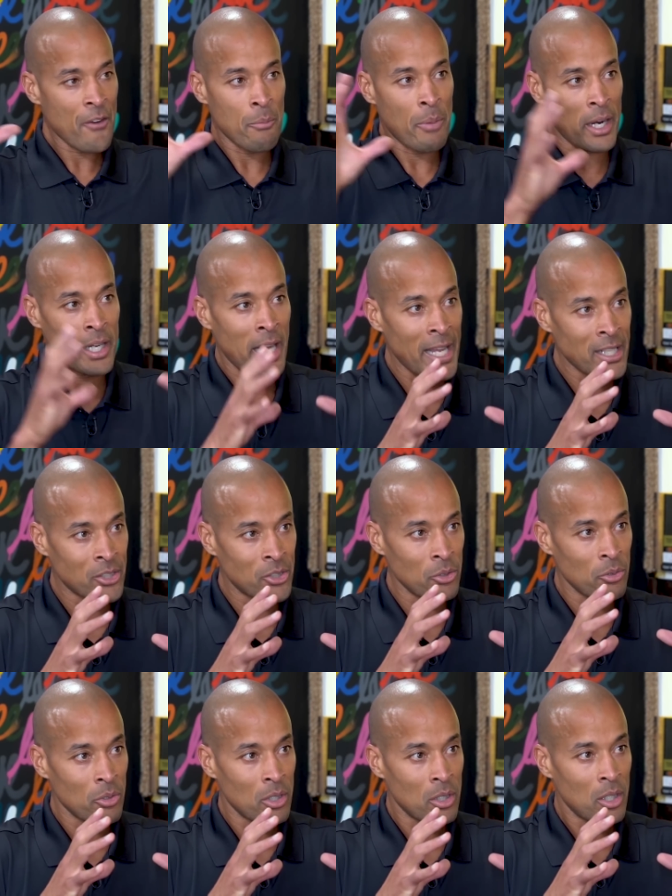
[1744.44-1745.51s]
everybody
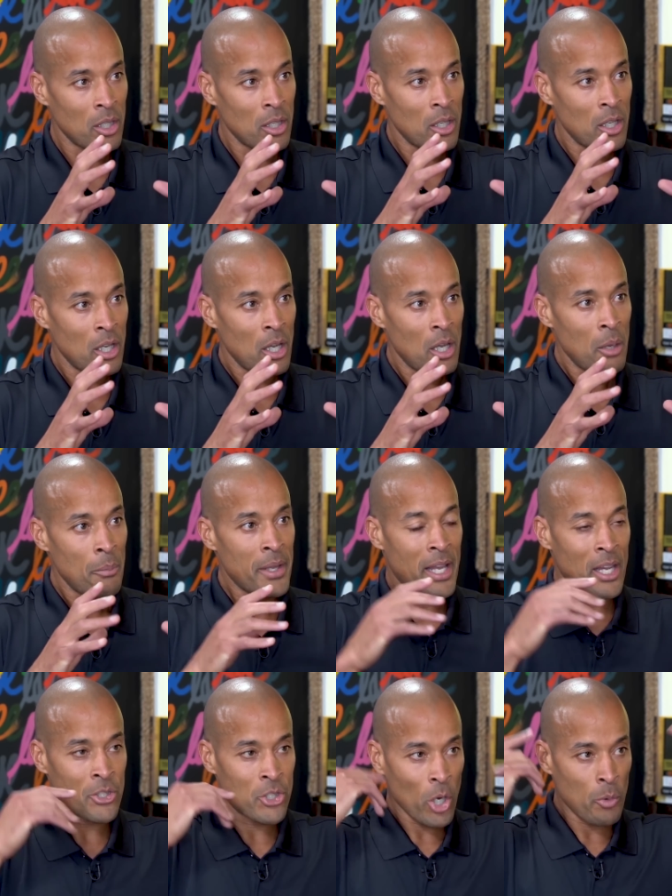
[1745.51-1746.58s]
hates you
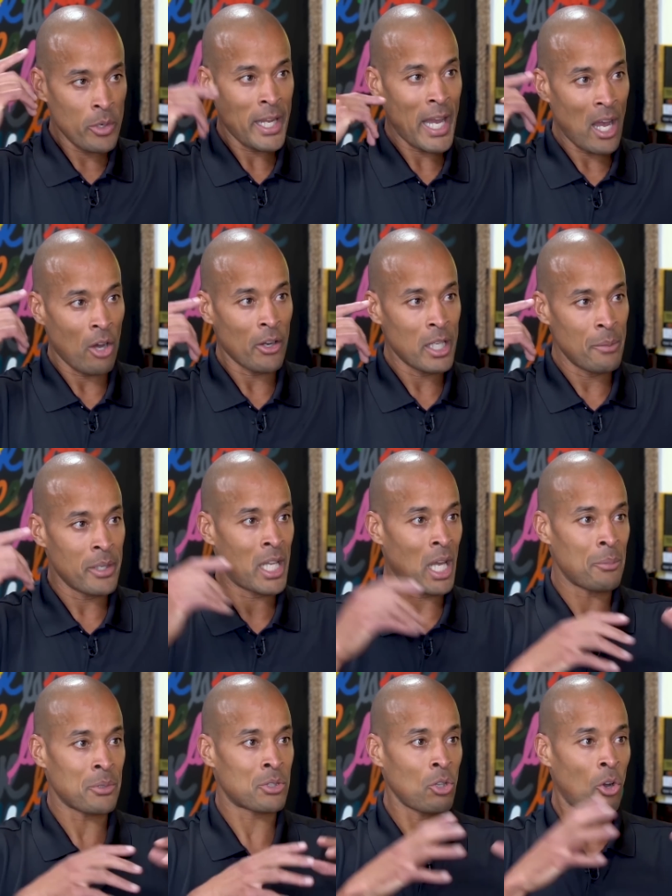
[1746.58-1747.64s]
because your reality
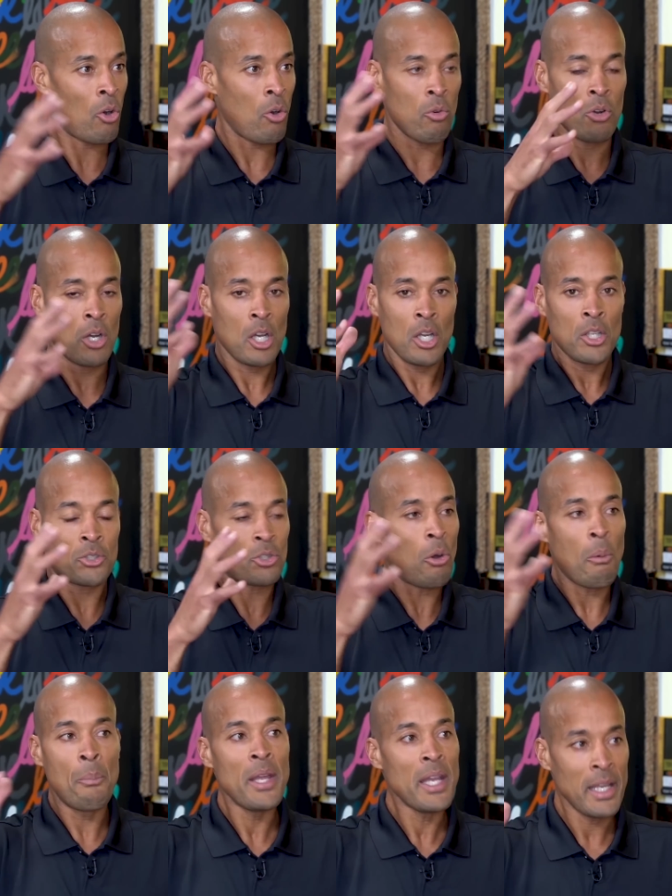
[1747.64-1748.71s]
becomes so
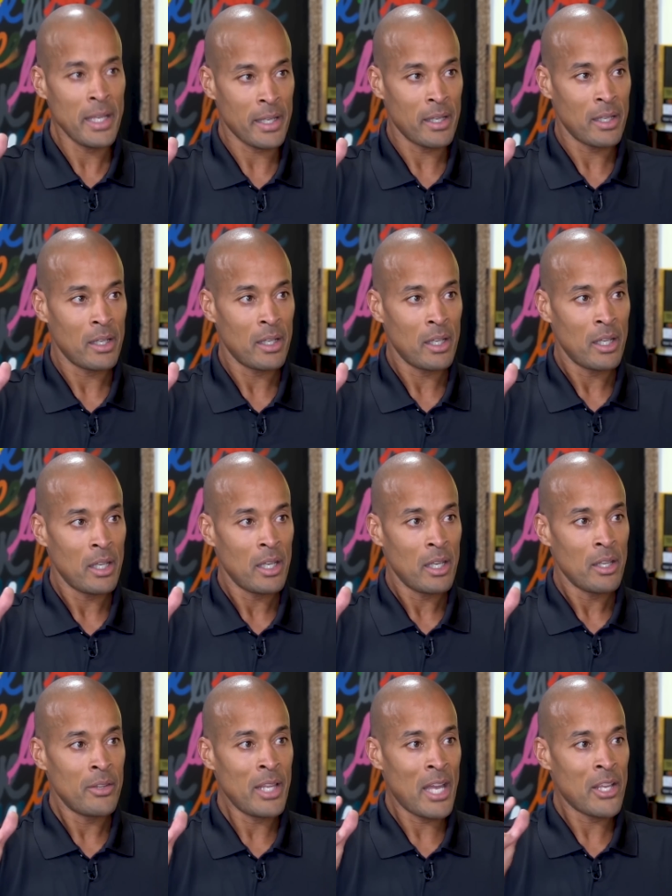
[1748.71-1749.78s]
so big
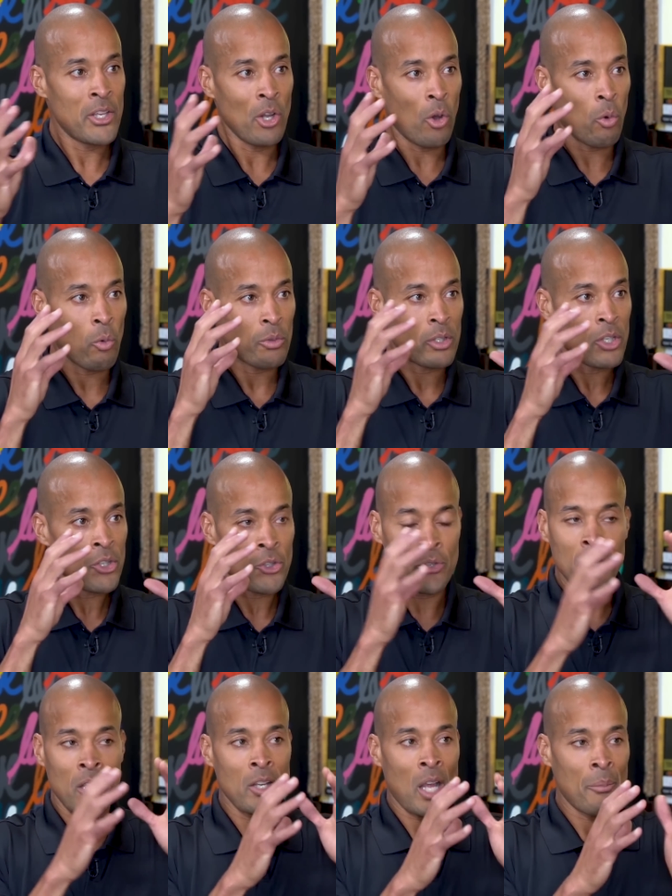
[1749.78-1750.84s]
mm-hmm. that you don't.
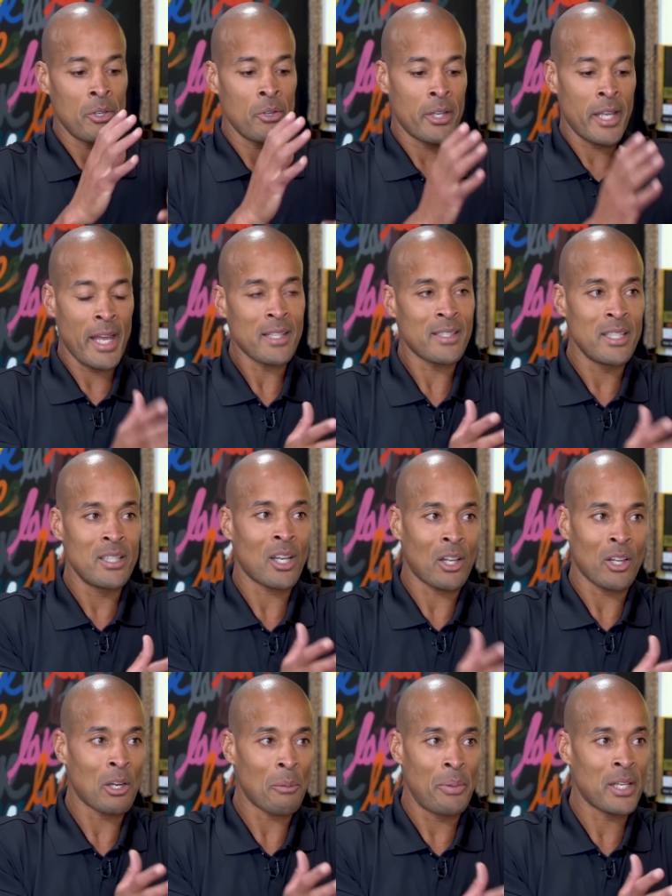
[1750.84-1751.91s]
You, I mean, you can't see
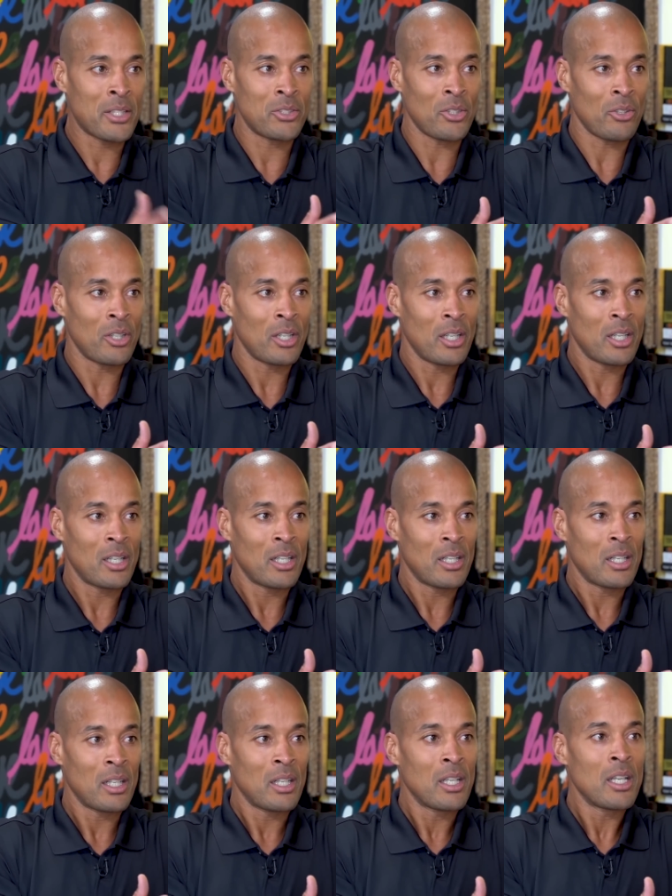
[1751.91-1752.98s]
the clear picture. It might have
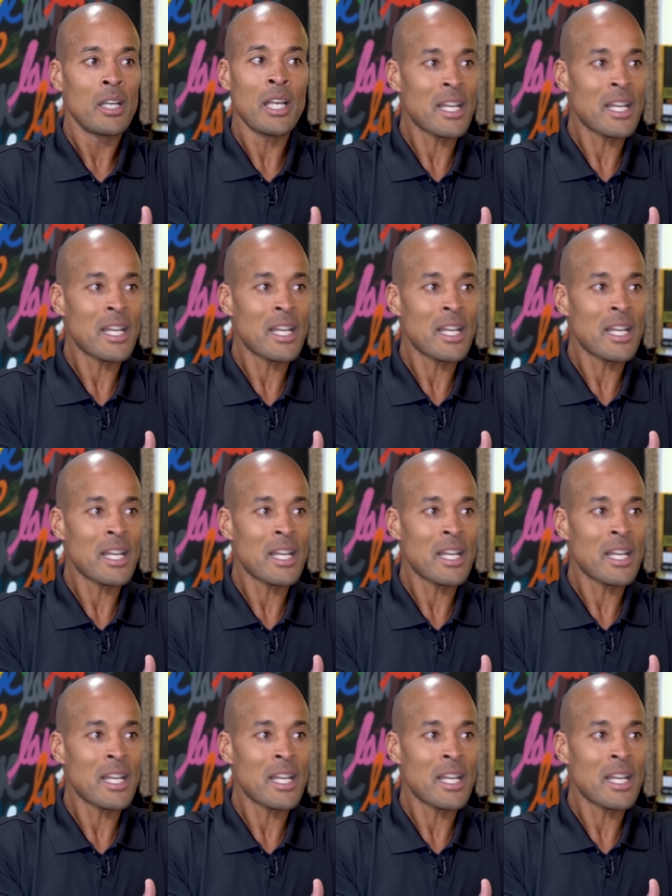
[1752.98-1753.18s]
been three or